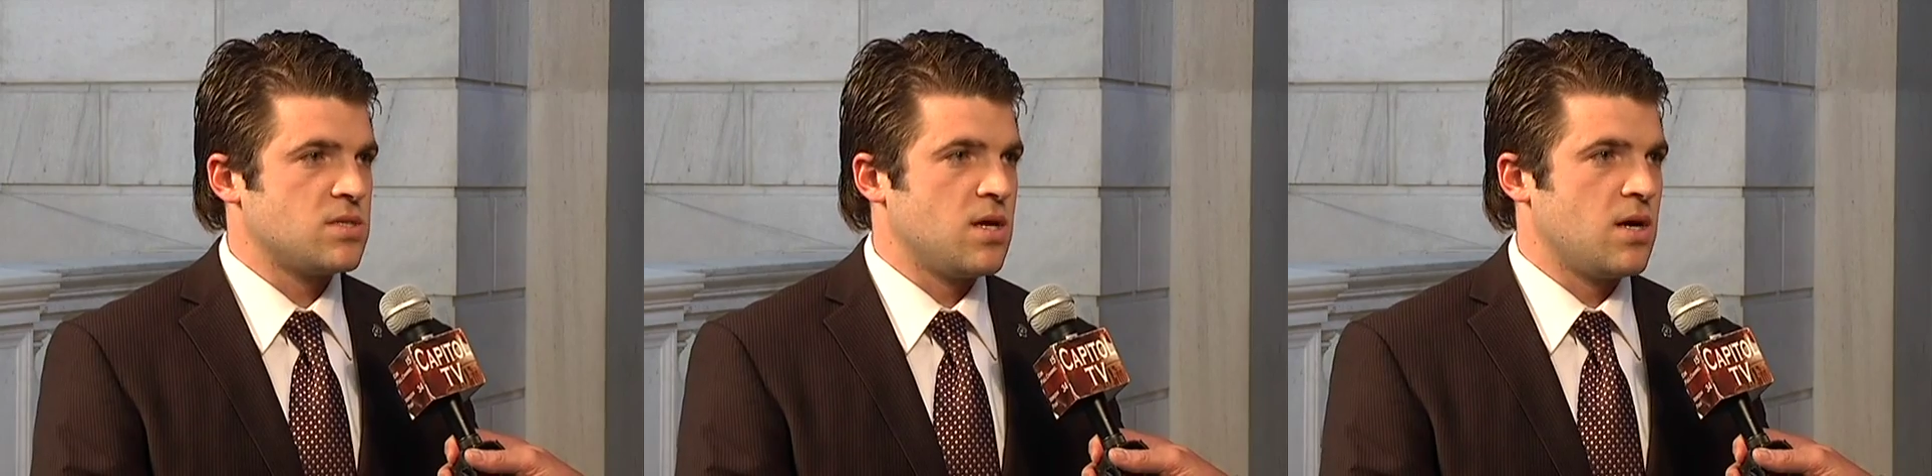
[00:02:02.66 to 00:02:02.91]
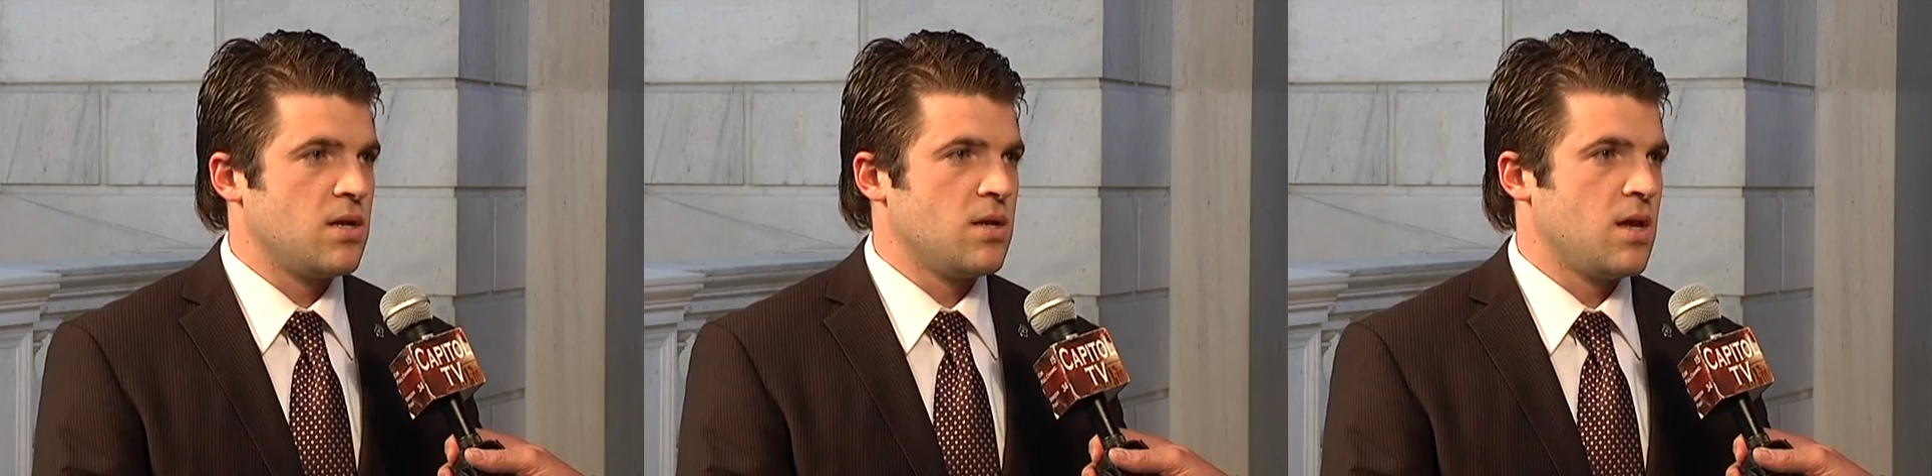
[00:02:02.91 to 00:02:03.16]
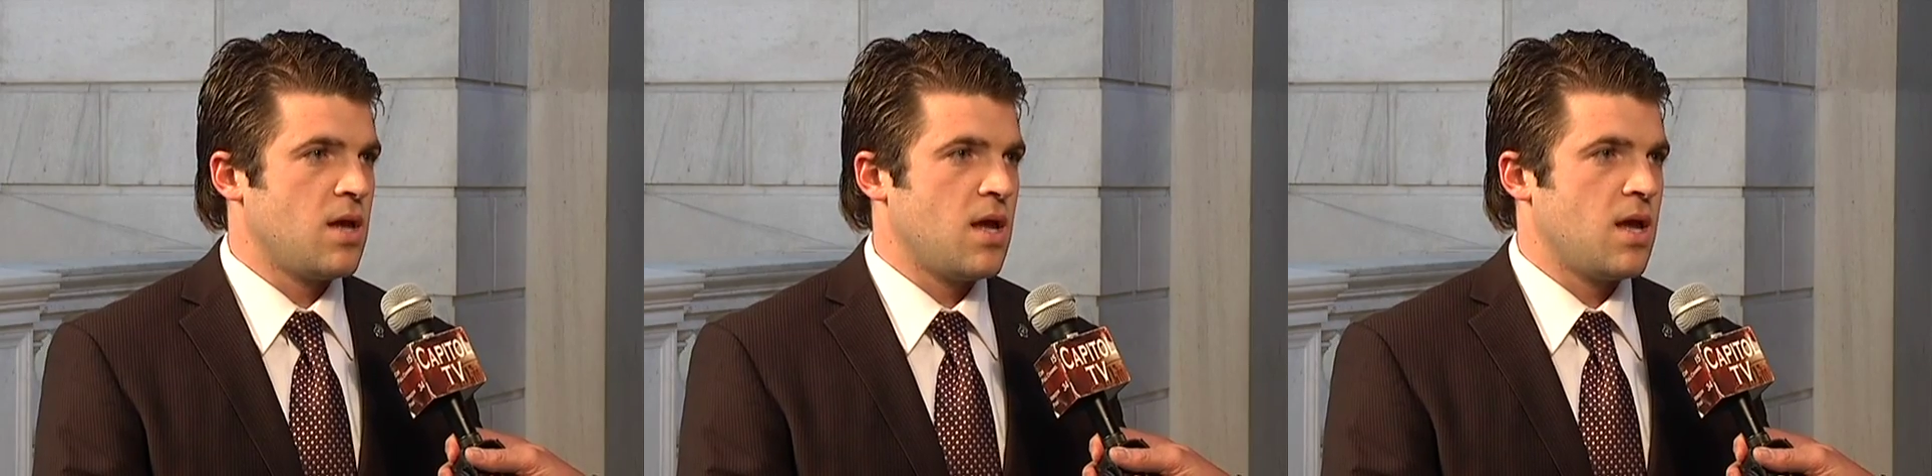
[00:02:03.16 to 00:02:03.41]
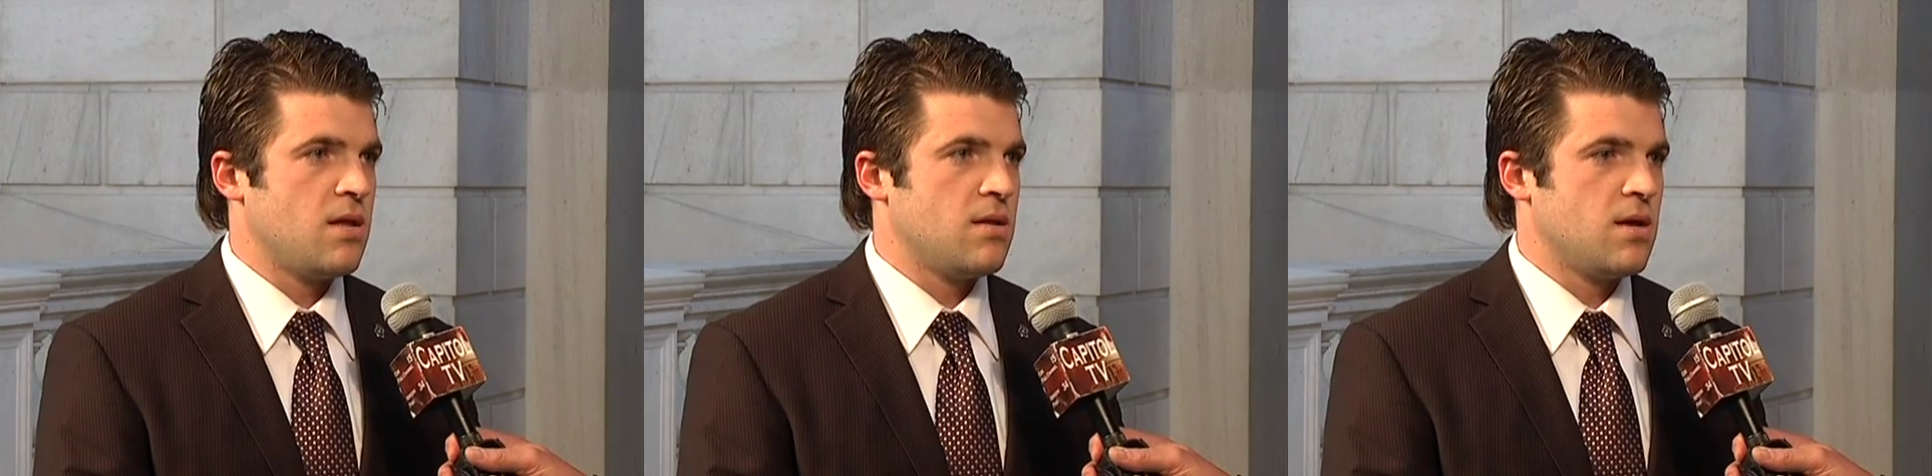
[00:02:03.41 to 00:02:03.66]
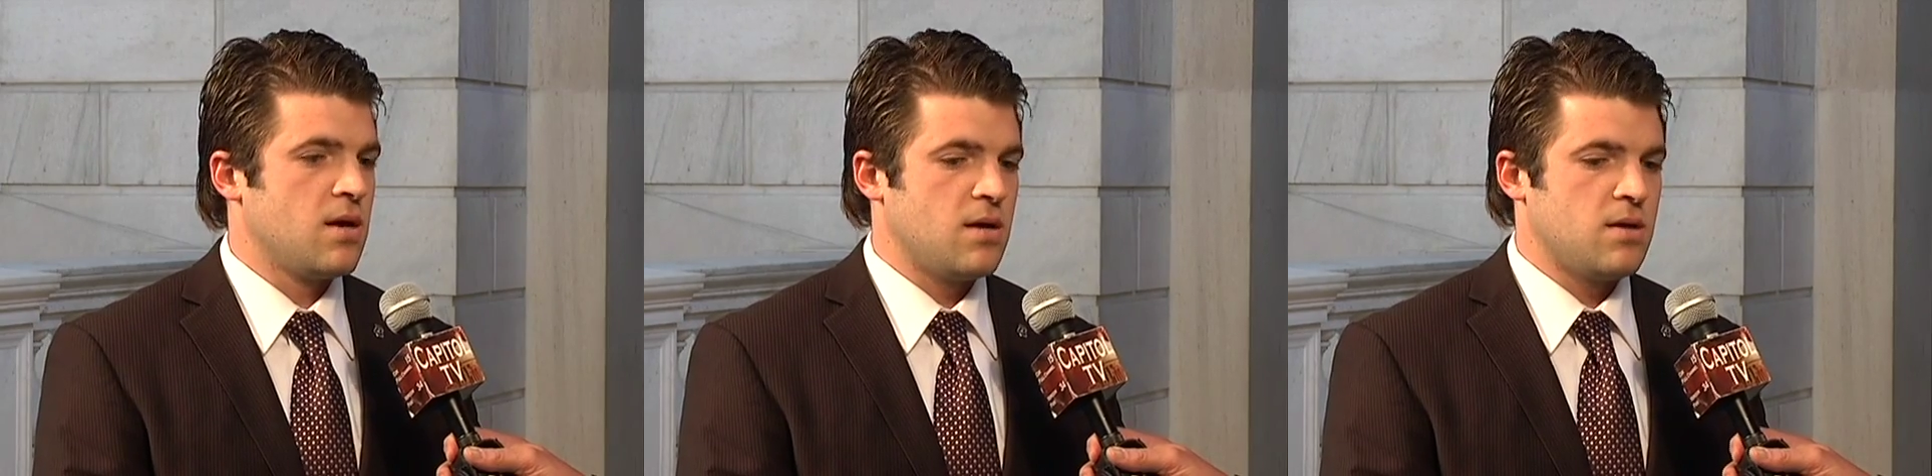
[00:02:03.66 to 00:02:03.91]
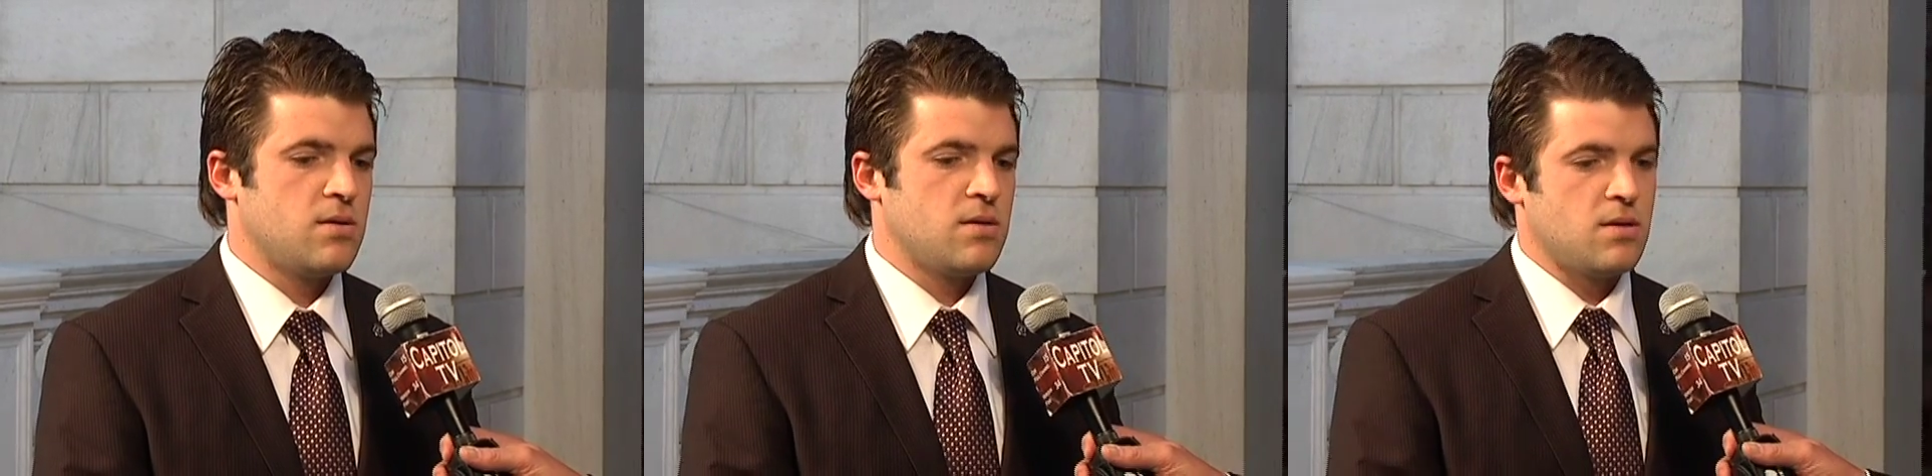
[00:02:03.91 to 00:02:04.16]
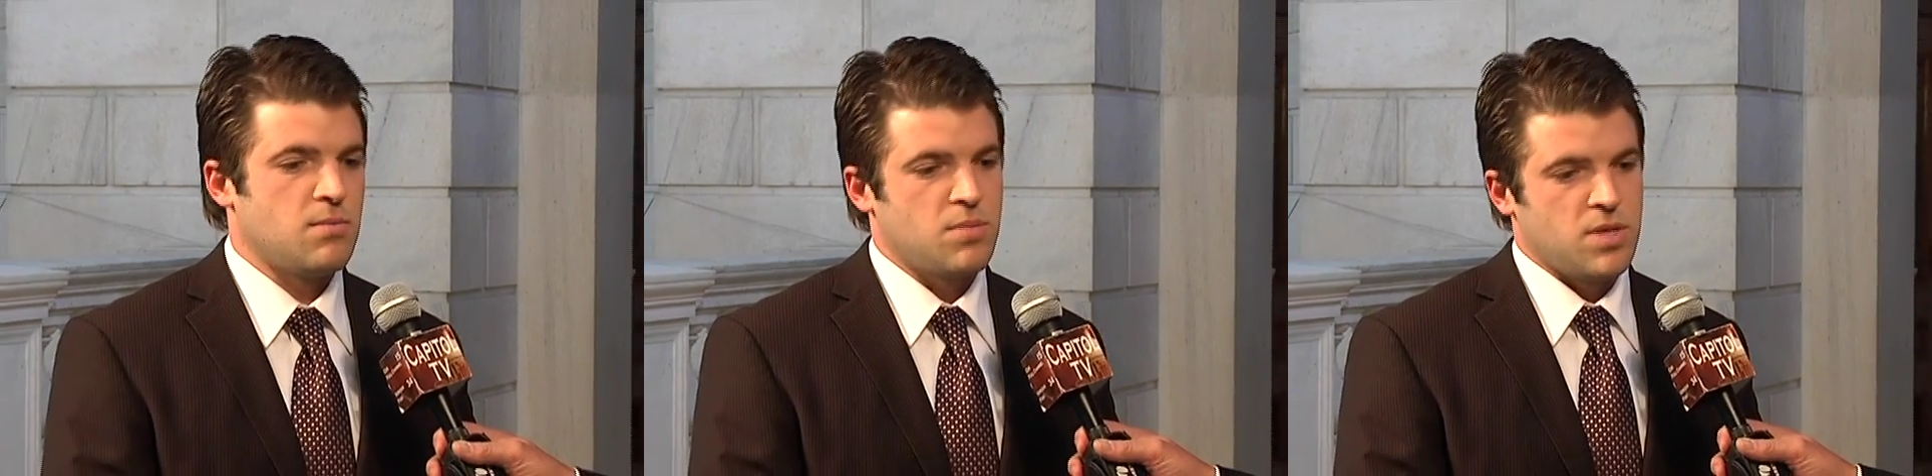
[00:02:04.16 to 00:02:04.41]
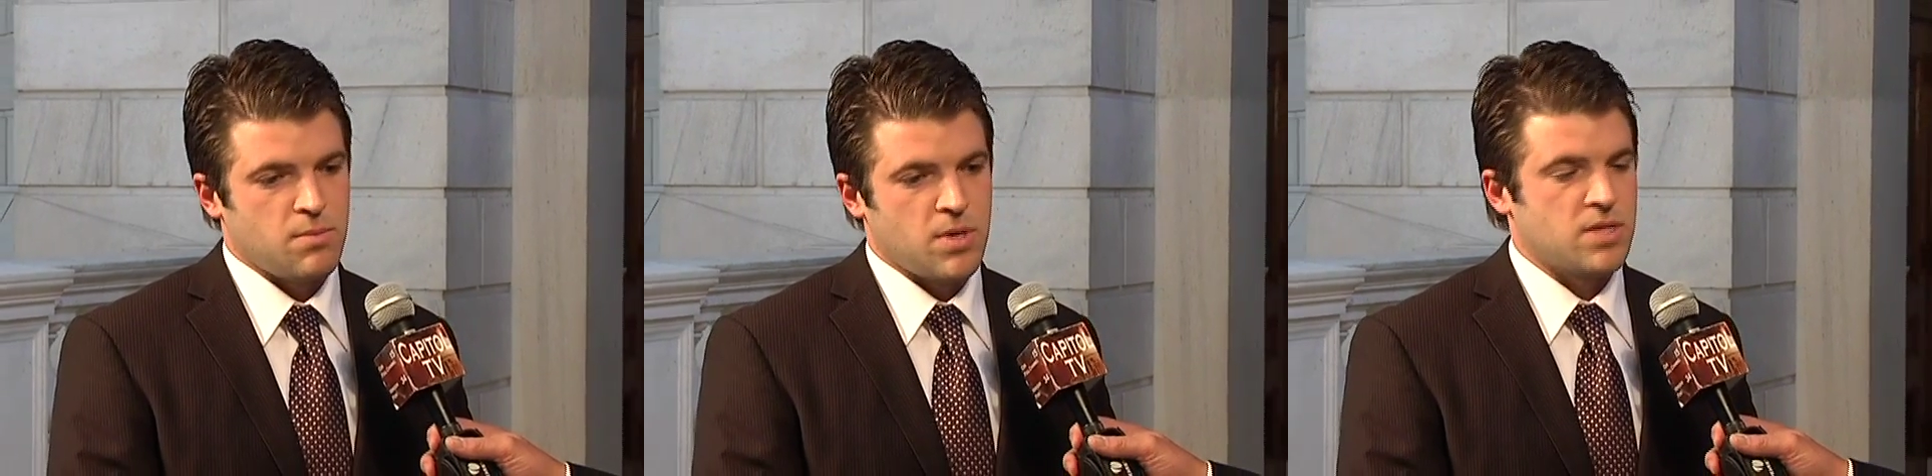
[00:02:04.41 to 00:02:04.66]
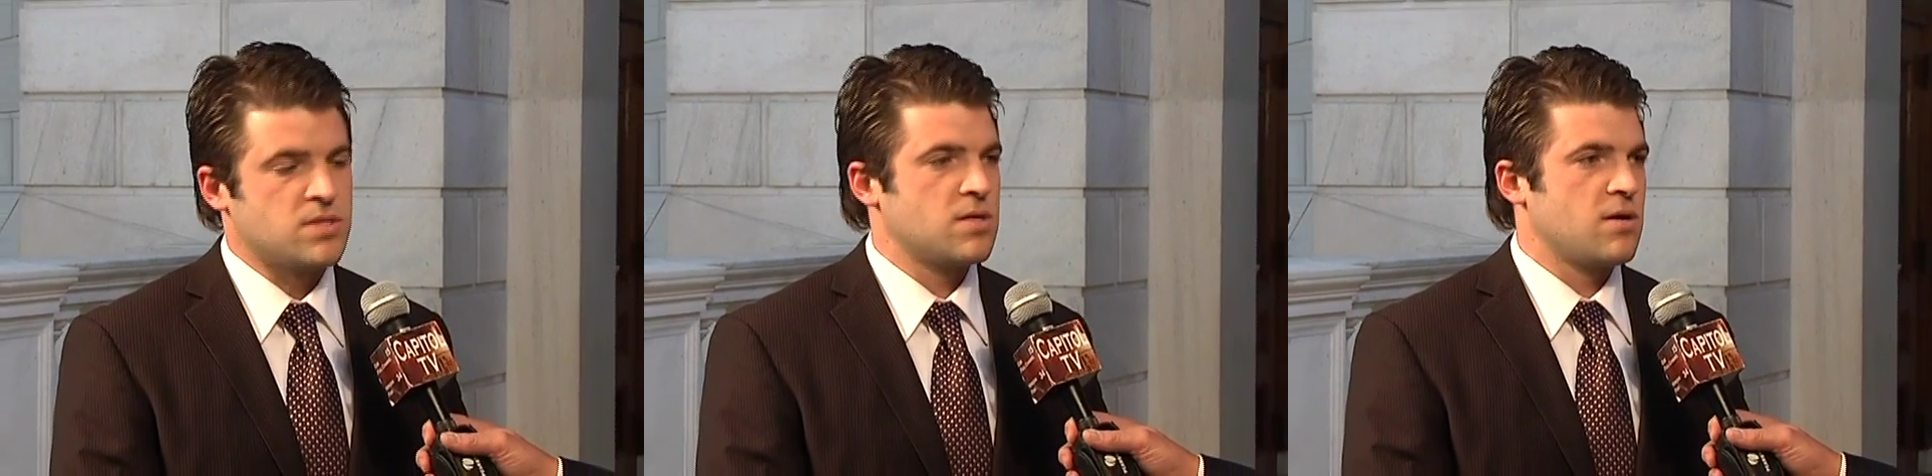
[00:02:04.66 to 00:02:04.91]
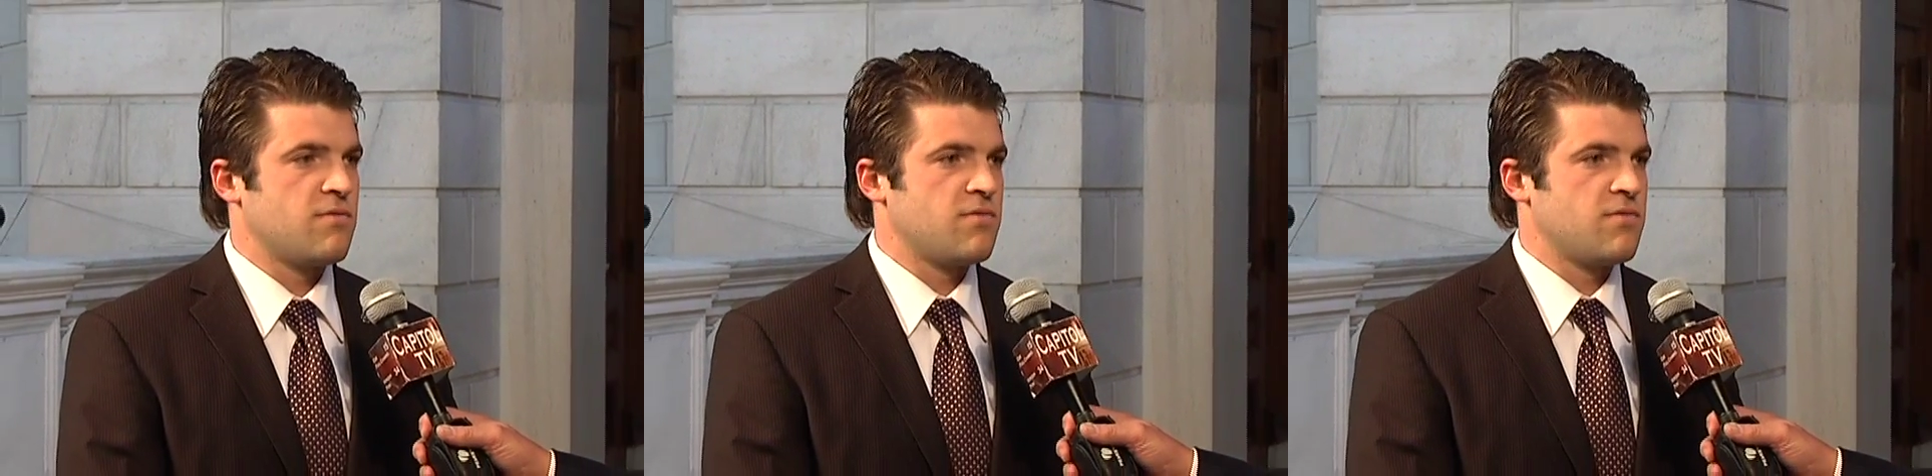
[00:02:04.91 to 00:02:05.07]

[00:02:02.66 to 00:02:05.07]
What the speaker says: done, and the money started